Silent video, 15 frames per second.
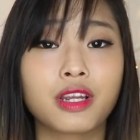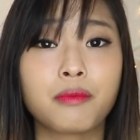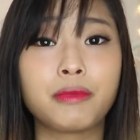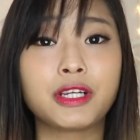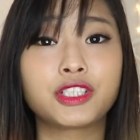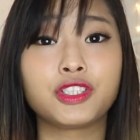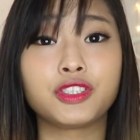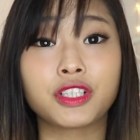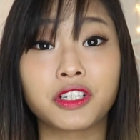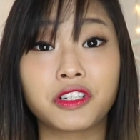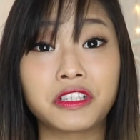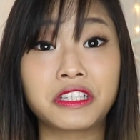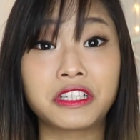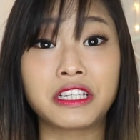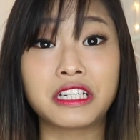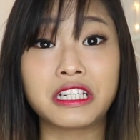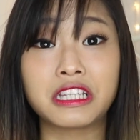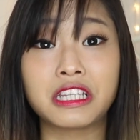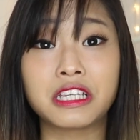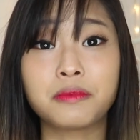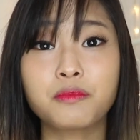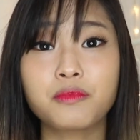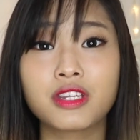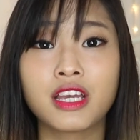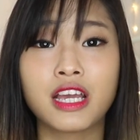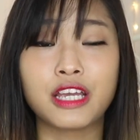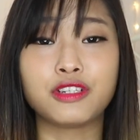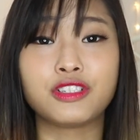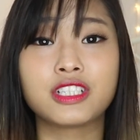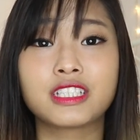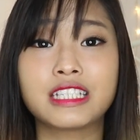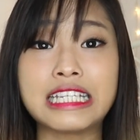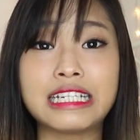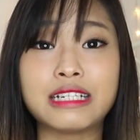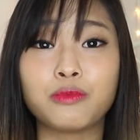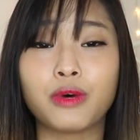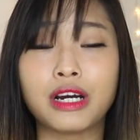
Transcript: make sure you cannot hear anything and you just eat